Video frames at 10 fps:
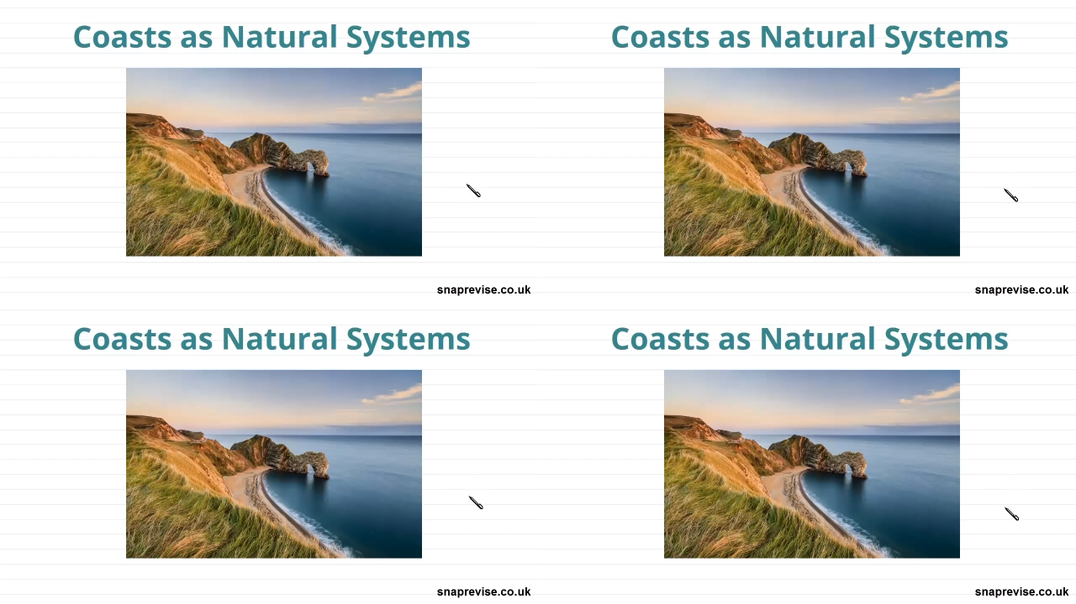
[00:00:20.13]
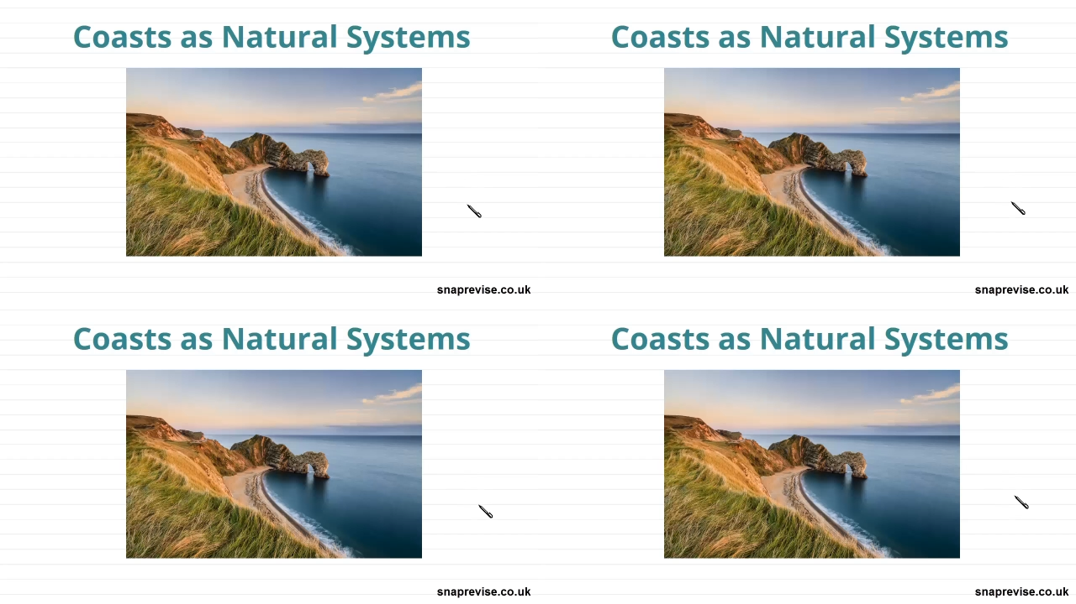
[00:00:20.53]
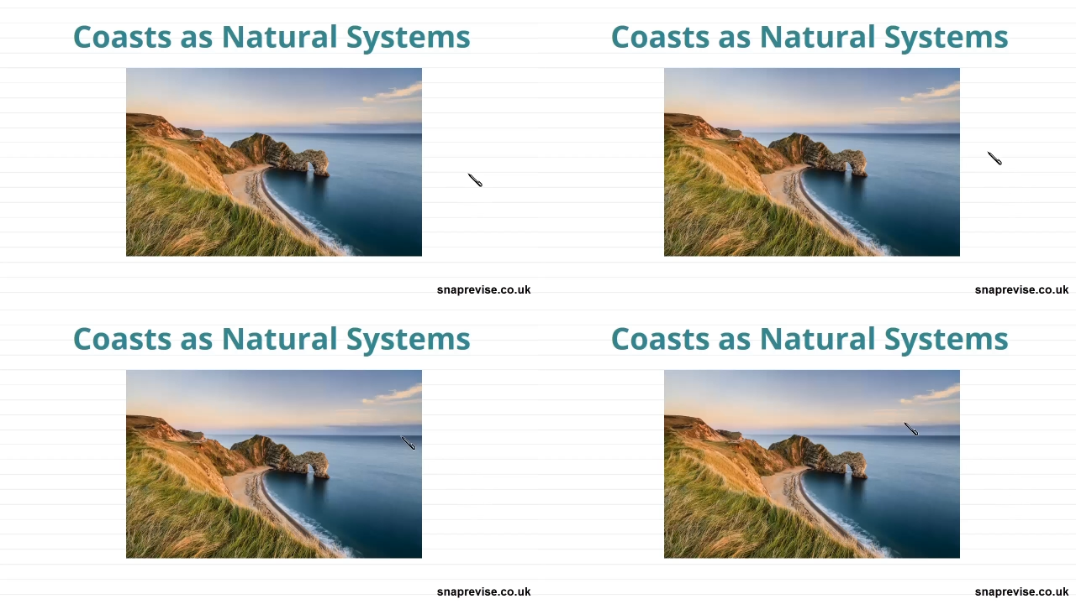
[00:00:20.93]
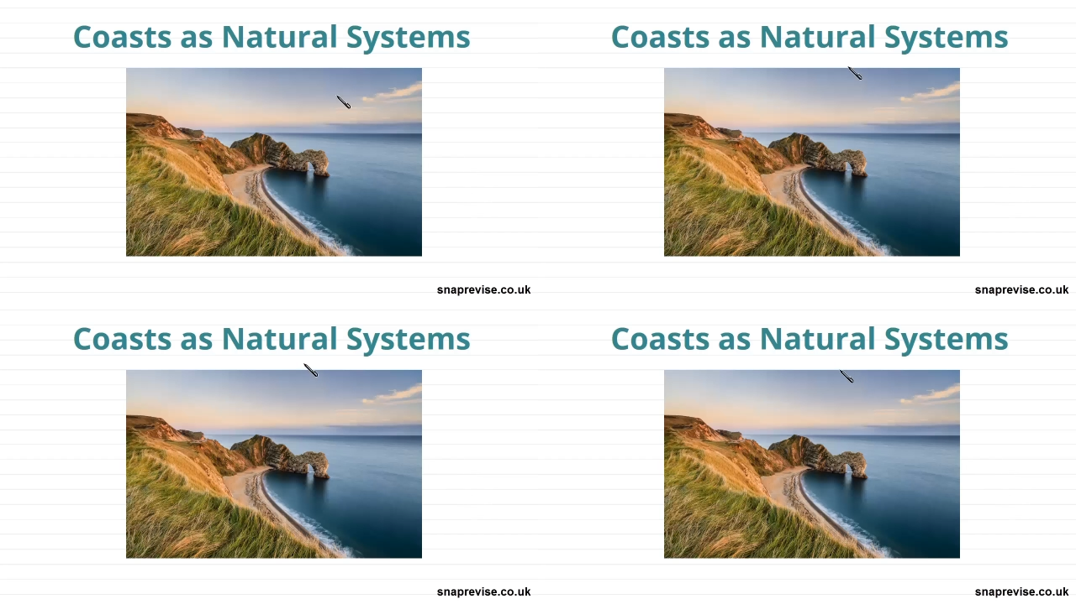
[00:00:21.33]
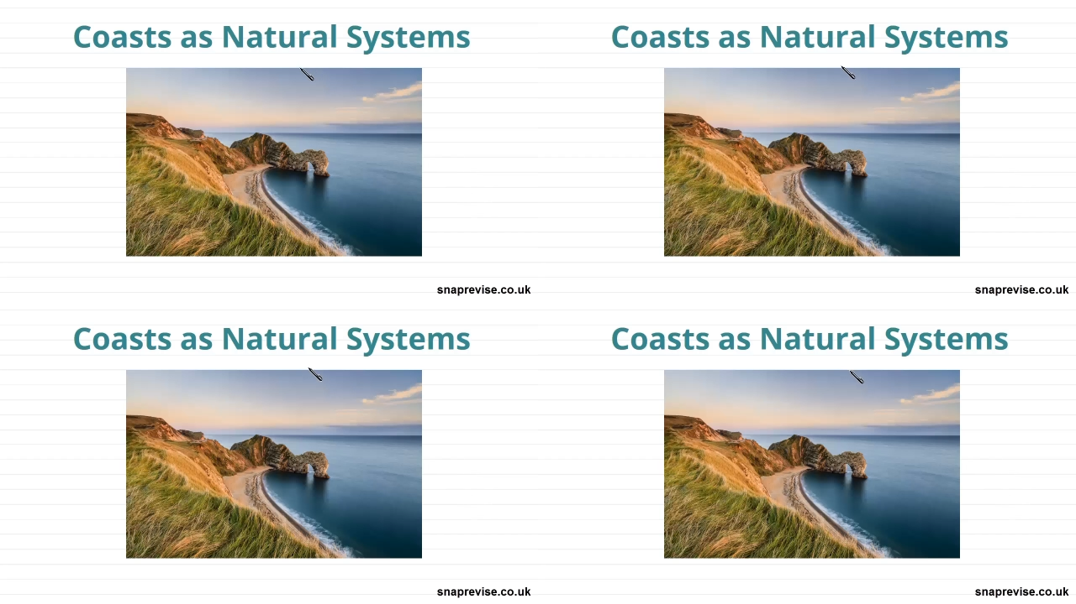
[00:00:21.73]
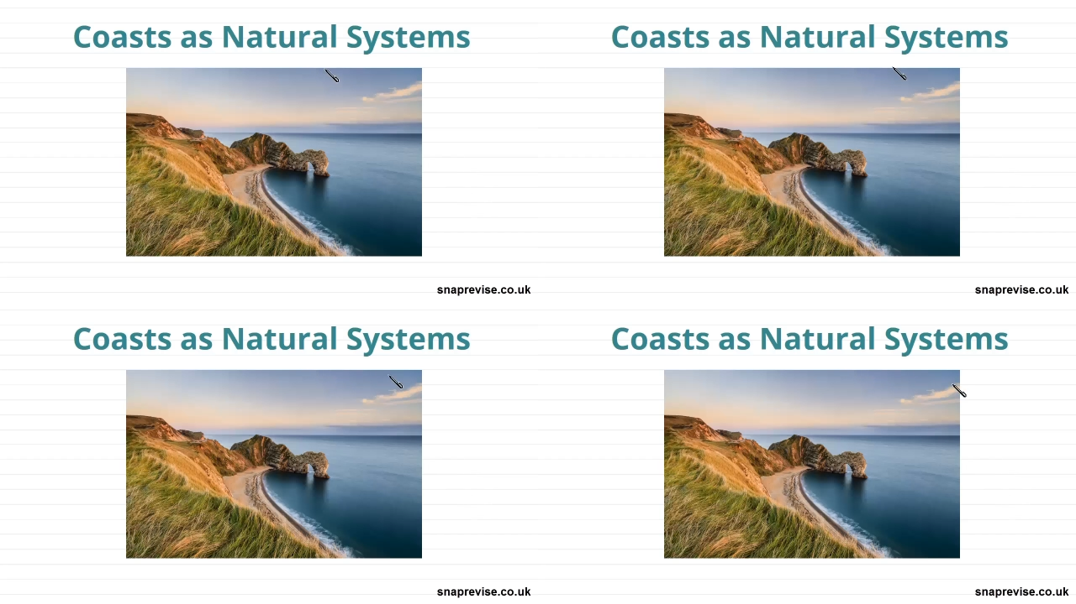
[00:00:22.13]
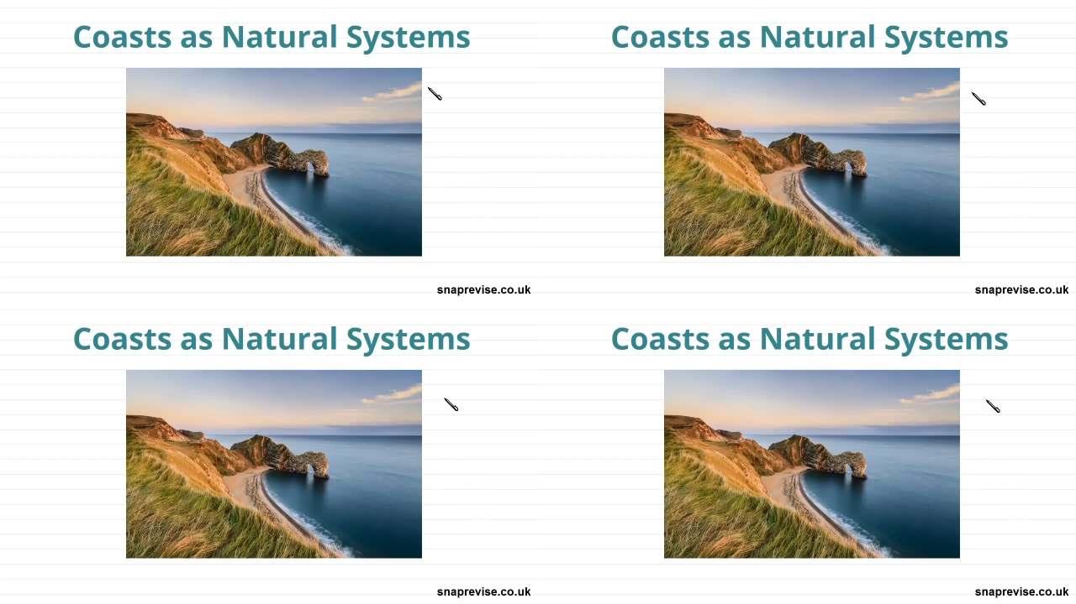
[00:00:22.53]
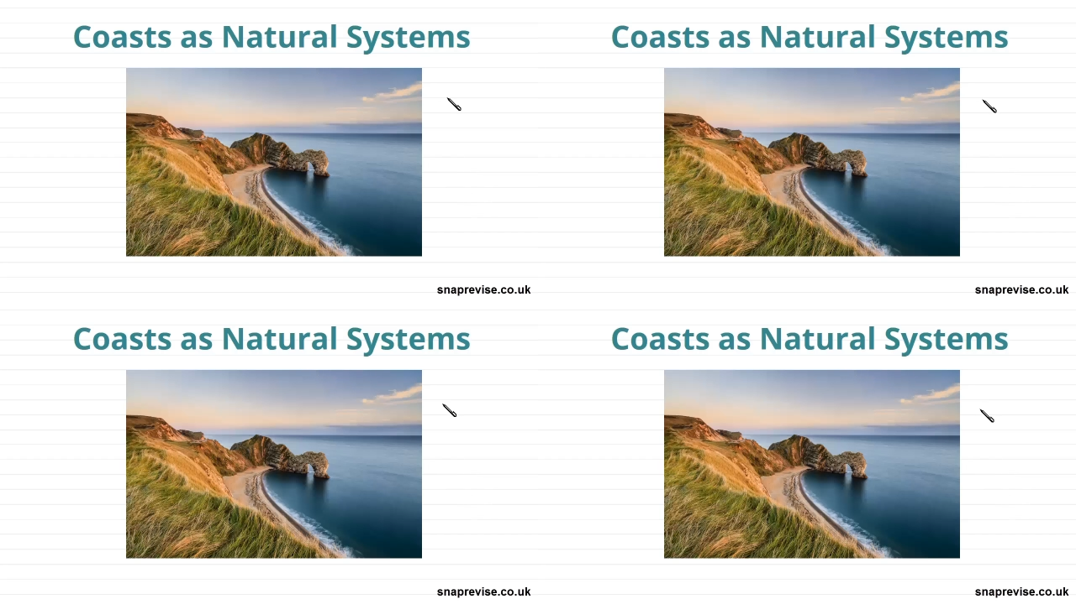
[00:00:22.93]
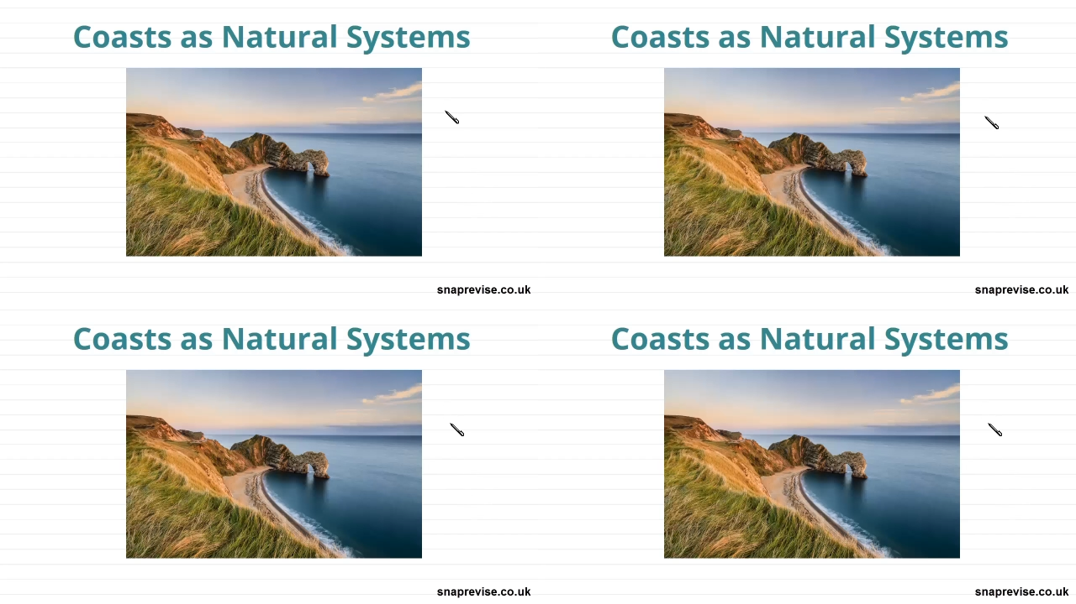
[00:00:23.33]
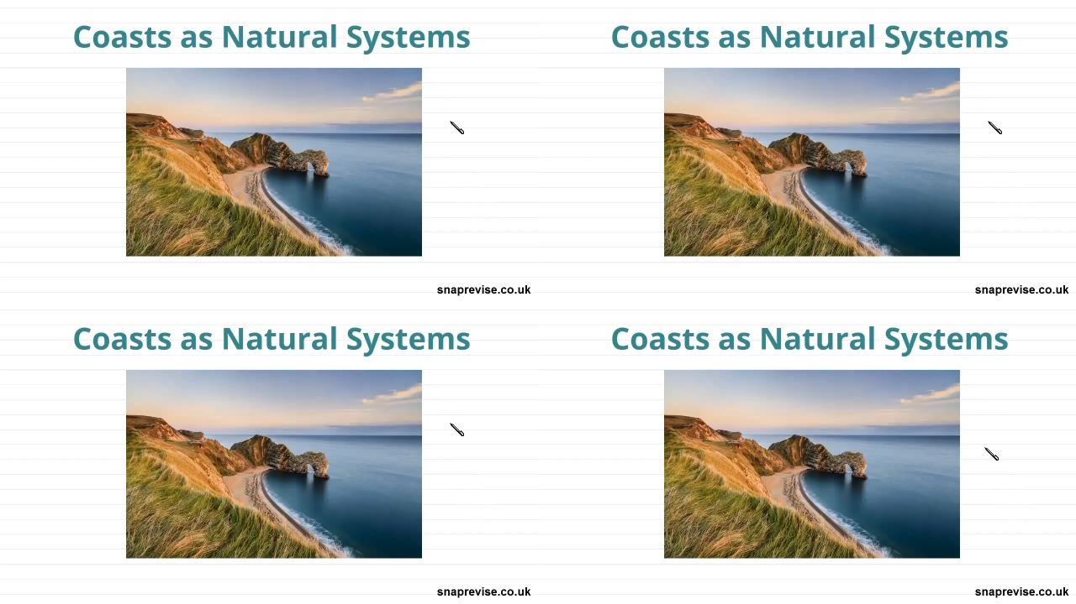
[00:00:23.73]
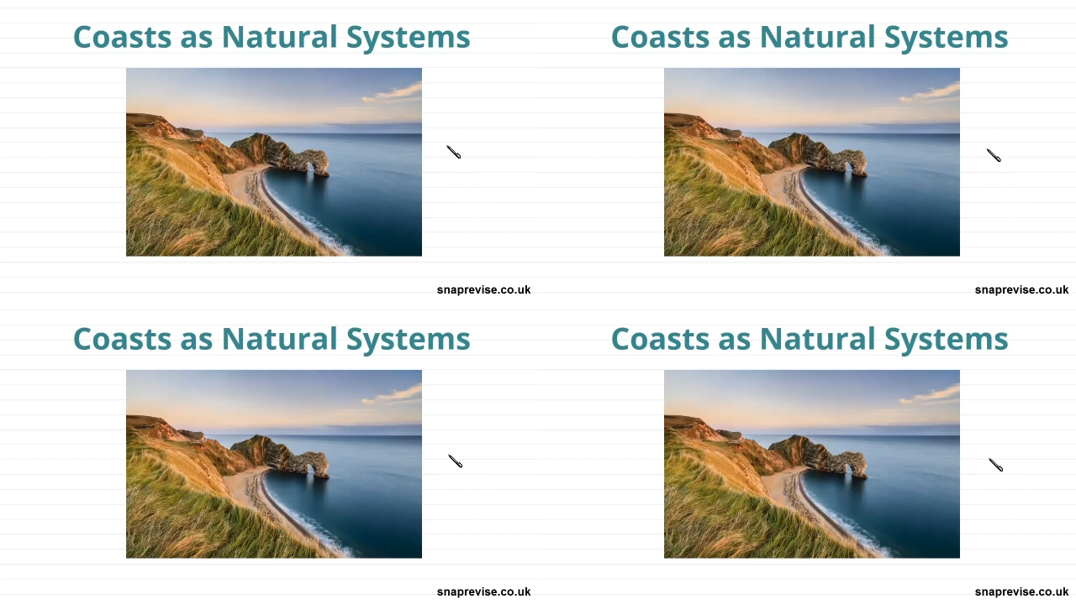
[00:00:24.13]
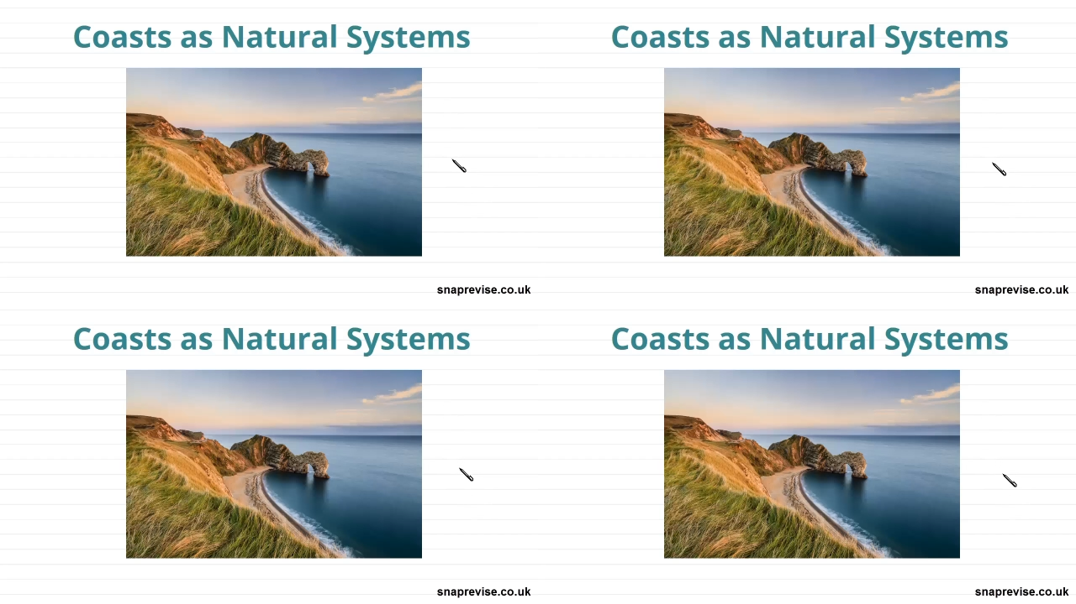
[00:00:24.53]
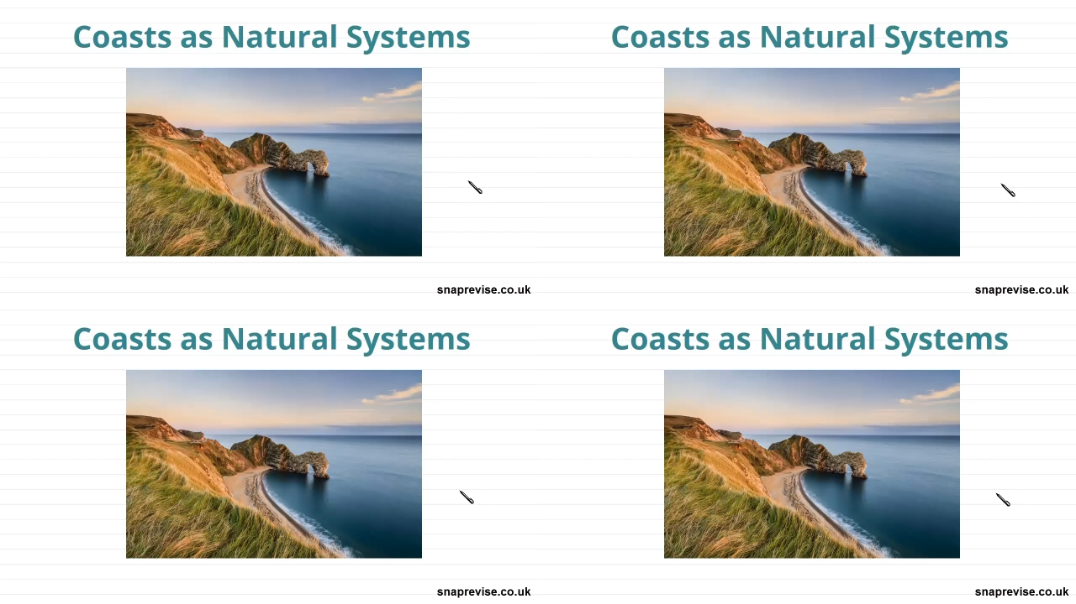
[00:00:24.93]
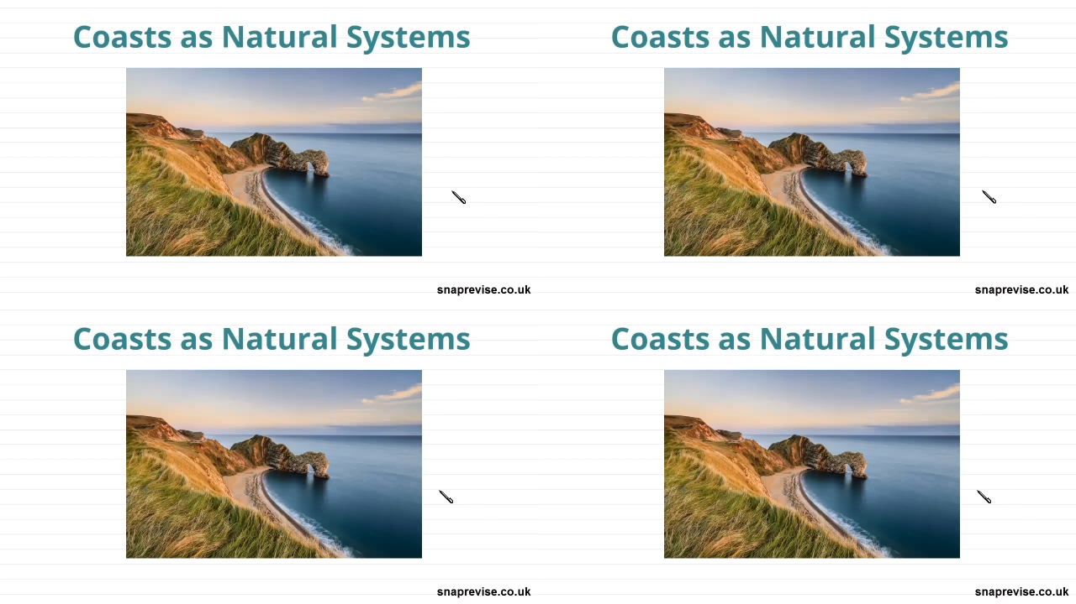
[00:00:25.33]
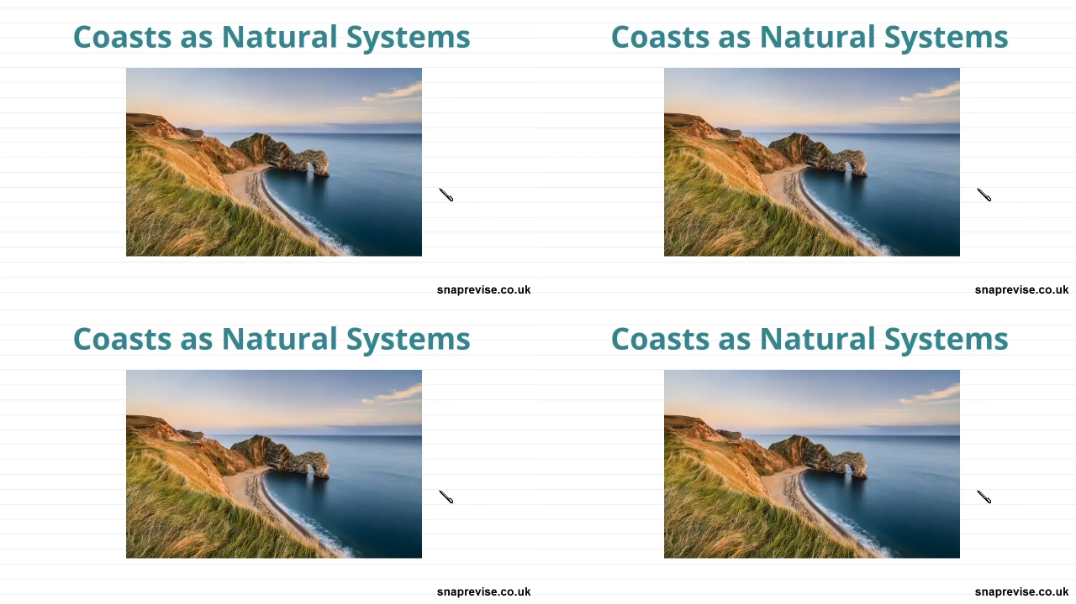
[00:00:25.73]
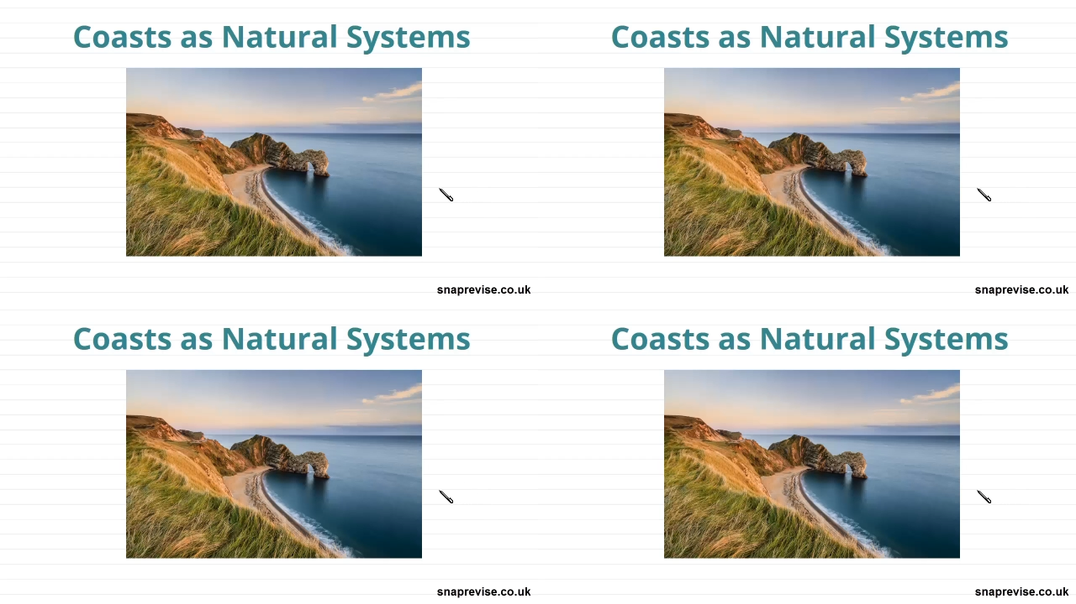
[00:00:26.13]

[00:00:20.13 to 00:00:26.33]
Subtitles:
[unreadable: no face in view]